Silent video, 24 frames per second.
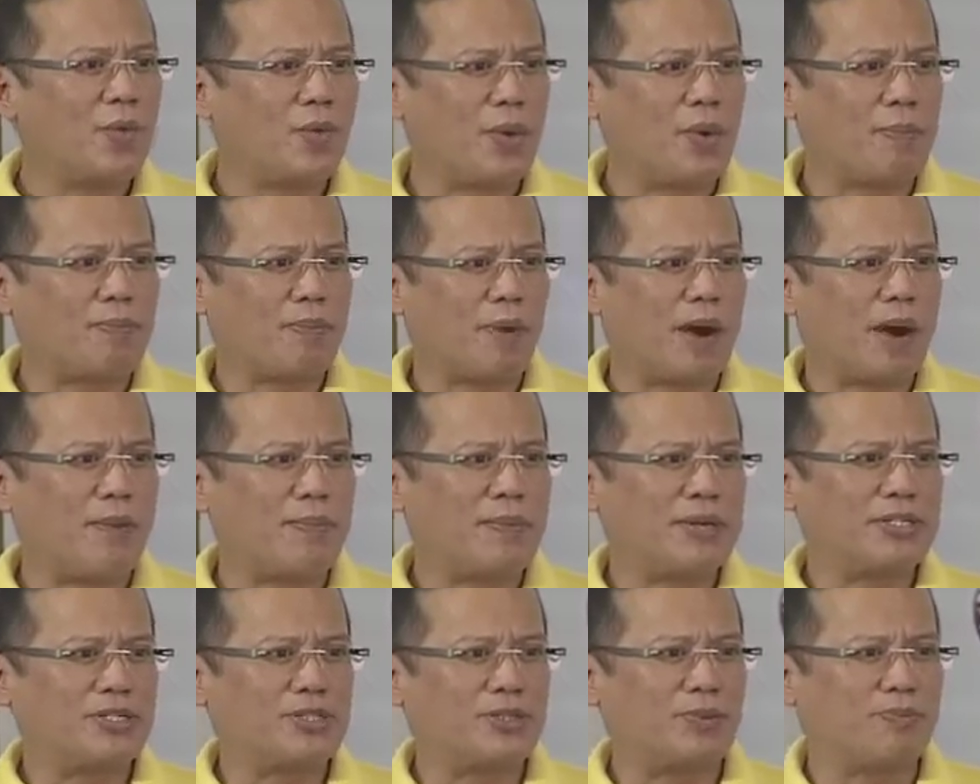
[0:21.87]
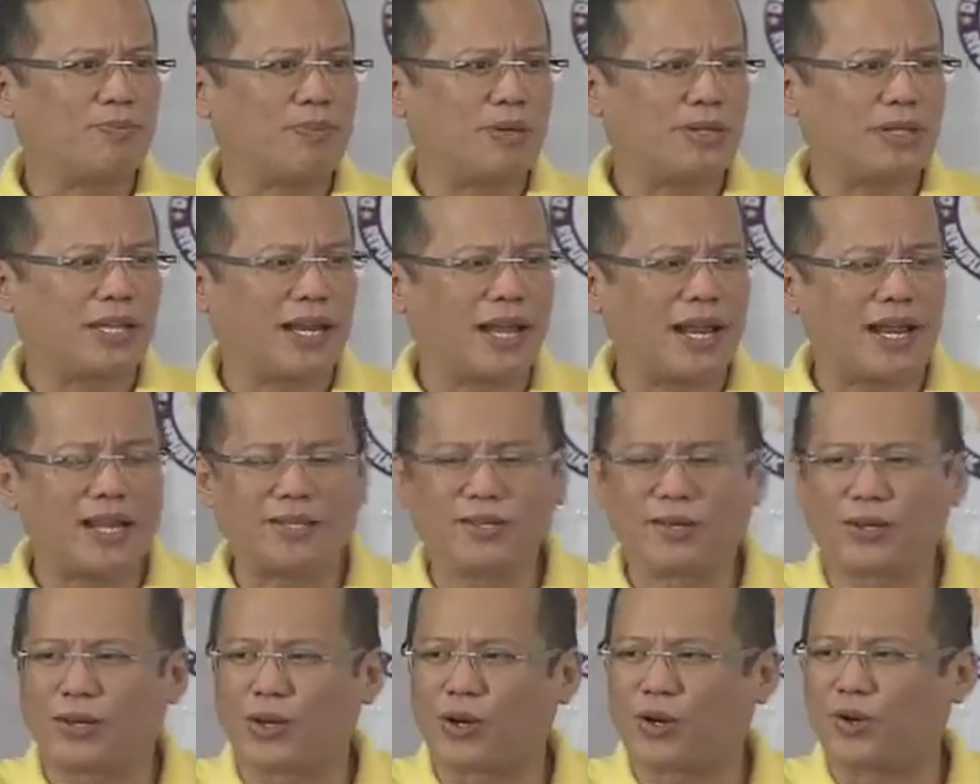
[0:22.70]
We promised to put an
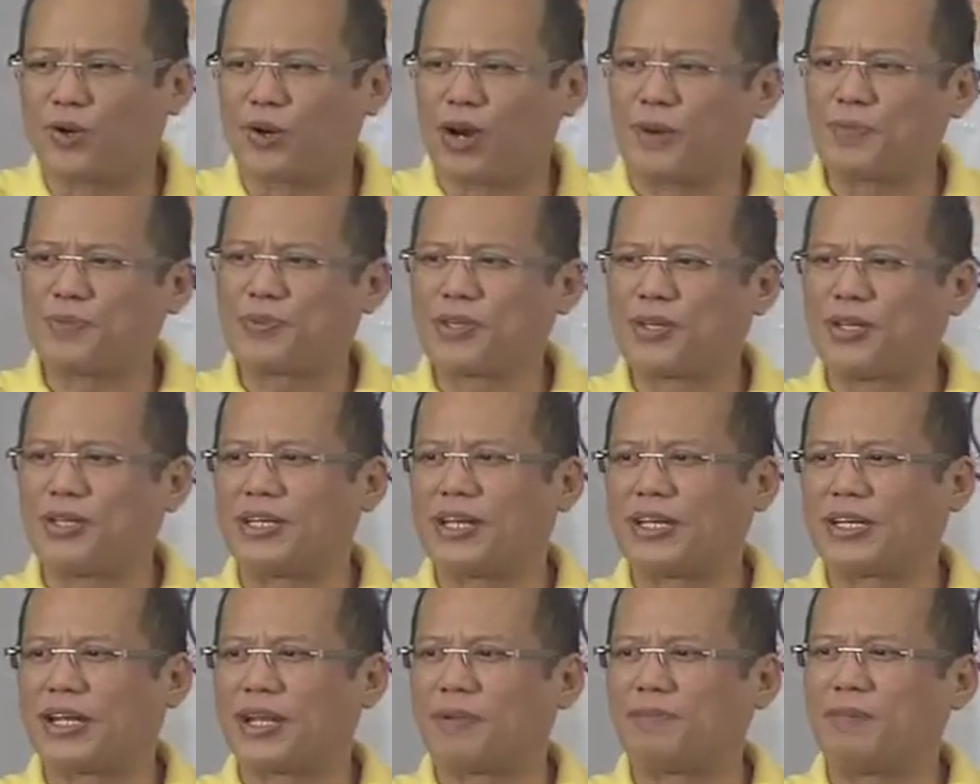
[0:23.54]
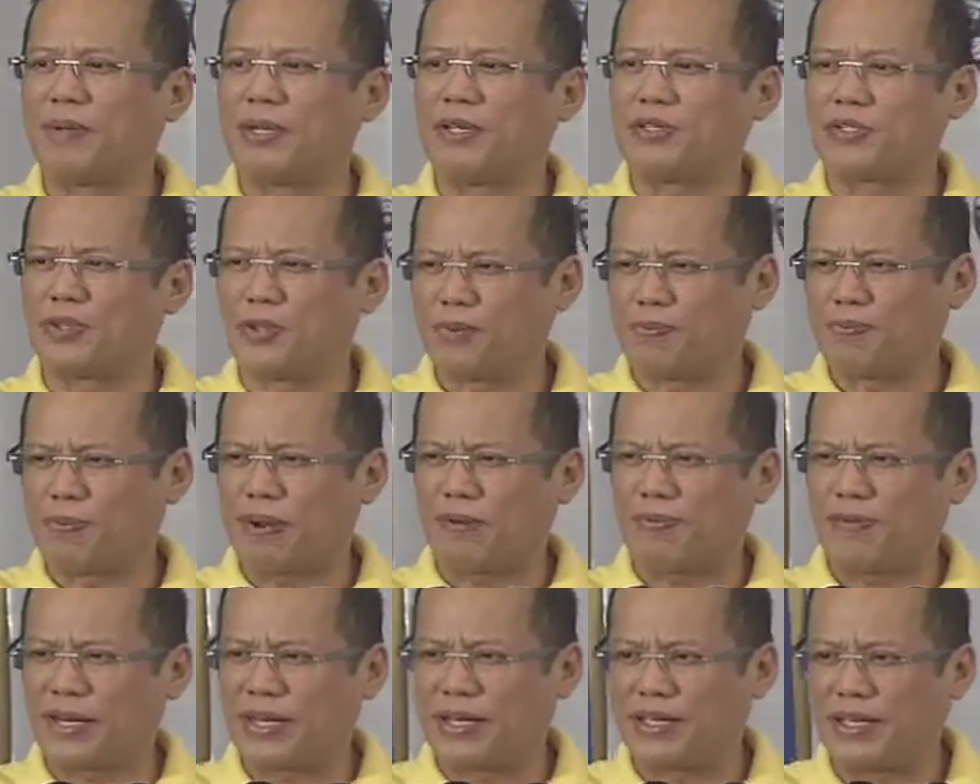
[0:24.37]
end to the corruption that had been so
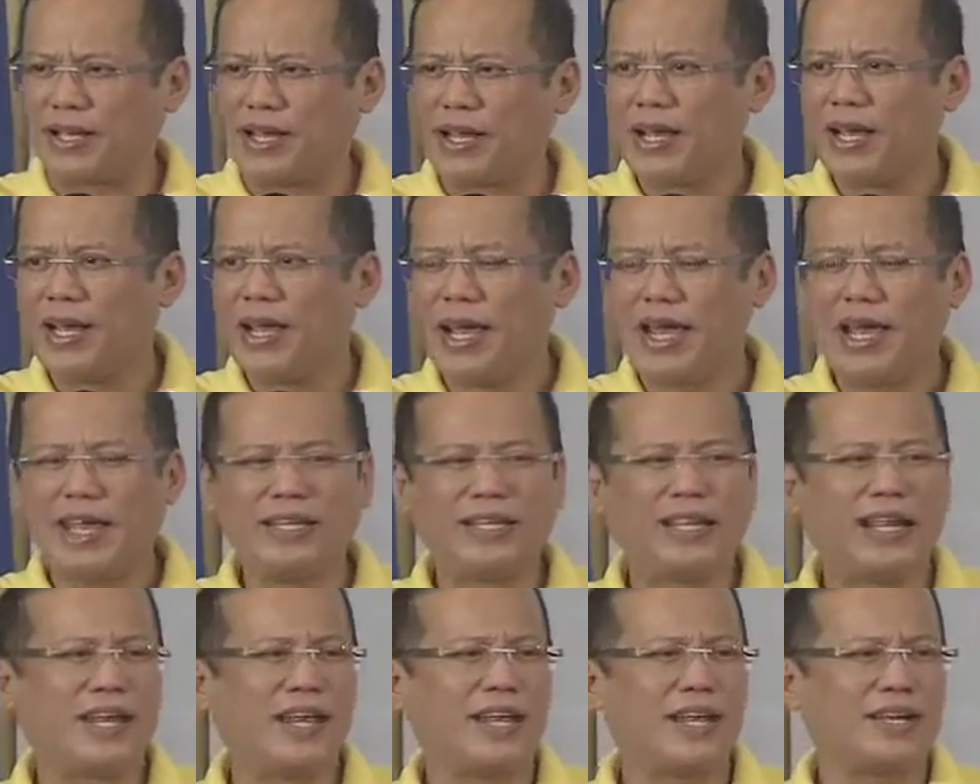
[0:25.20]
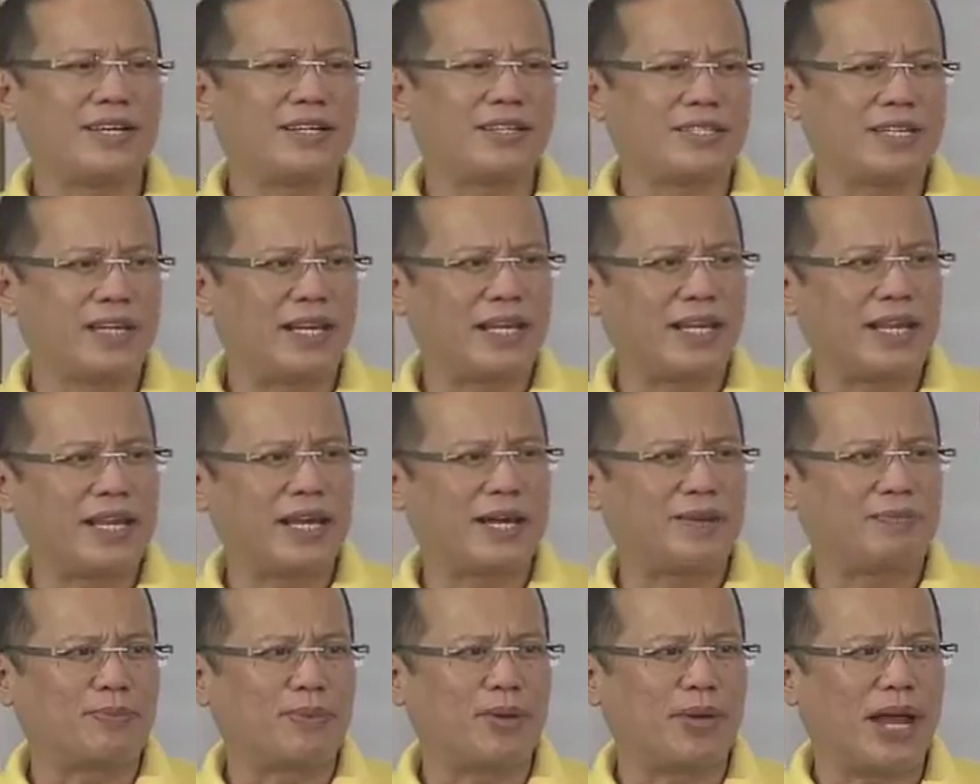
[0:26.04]
prevalent in the years leading
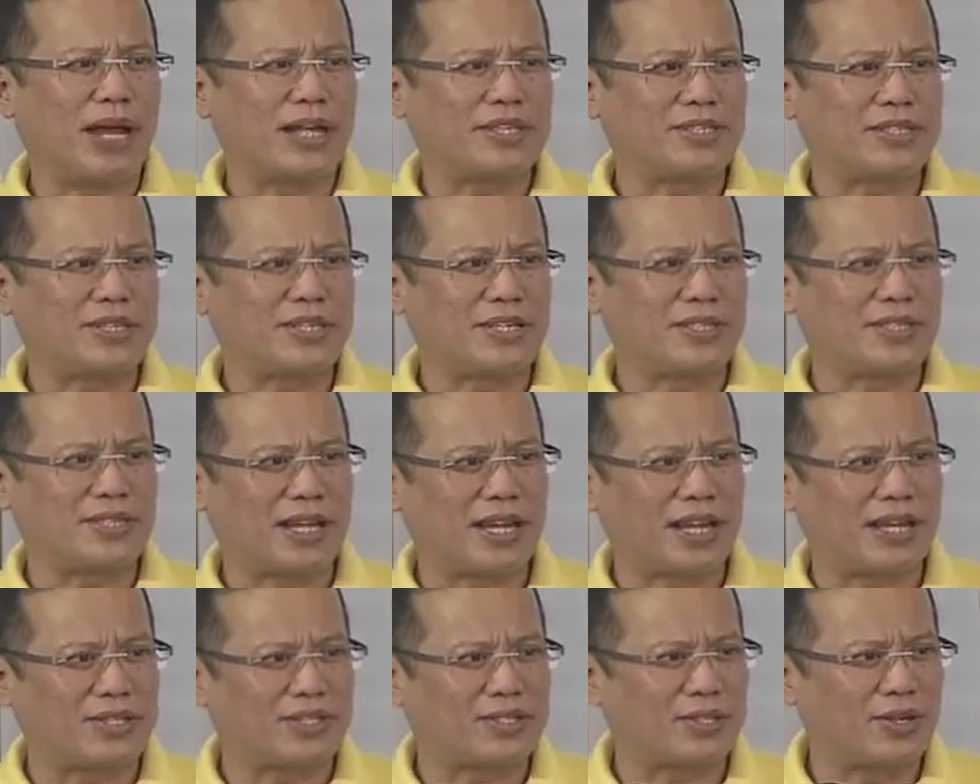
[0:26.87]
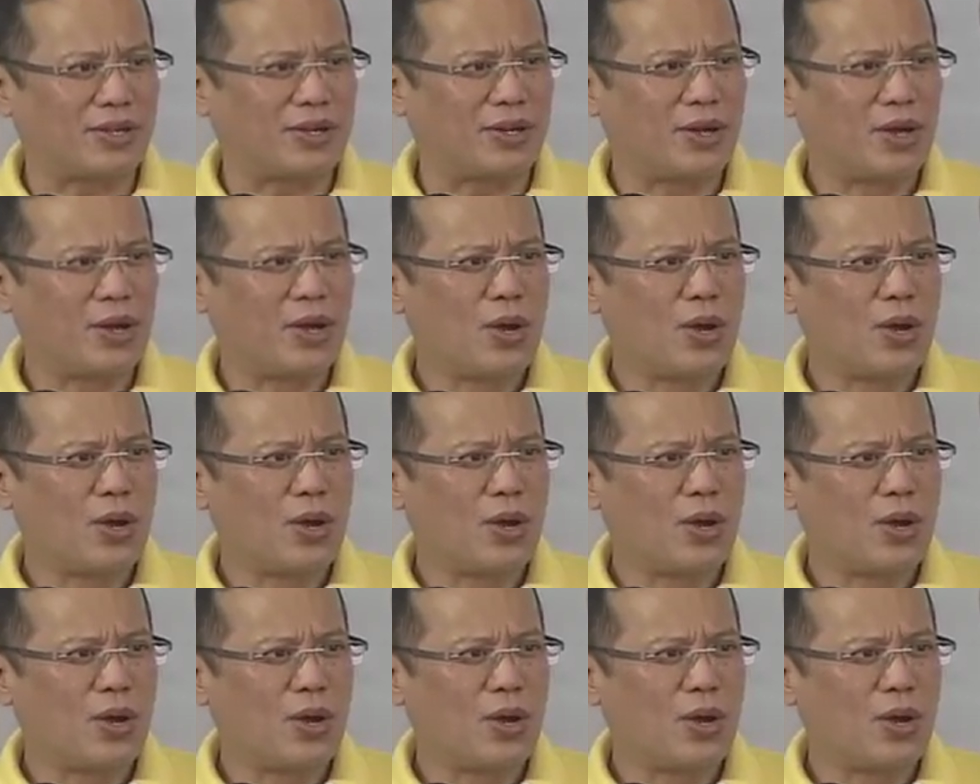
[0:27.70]
up to last year's election.